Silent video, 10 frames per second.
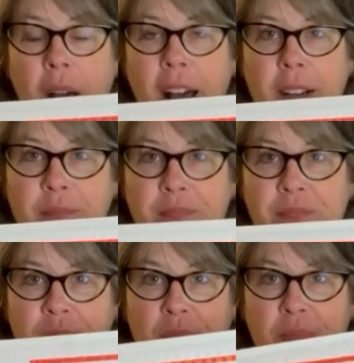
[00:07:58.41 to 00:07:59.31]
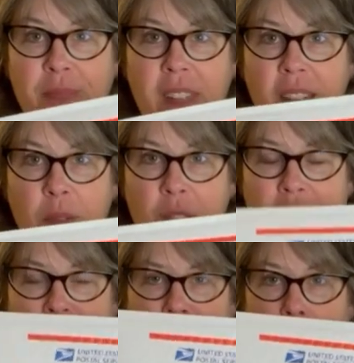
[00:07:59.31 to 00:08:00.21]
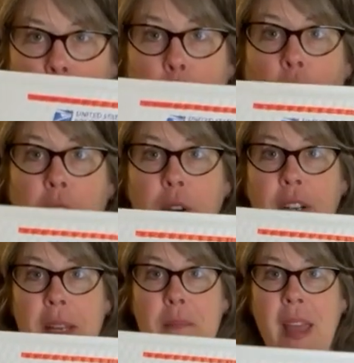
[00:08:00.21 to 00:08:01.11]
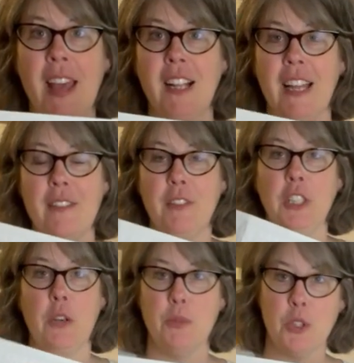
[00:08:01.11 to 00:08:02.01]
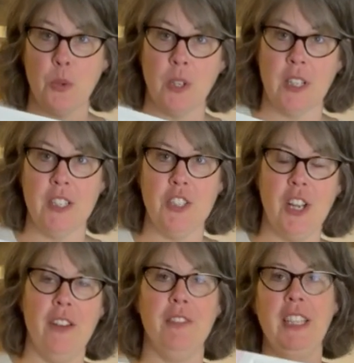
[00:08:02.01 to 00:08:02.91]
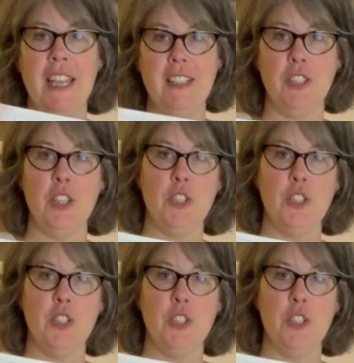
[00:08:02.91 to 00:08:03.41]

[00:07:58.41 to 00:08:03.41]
um, what's this called priority mail envelope shortage of late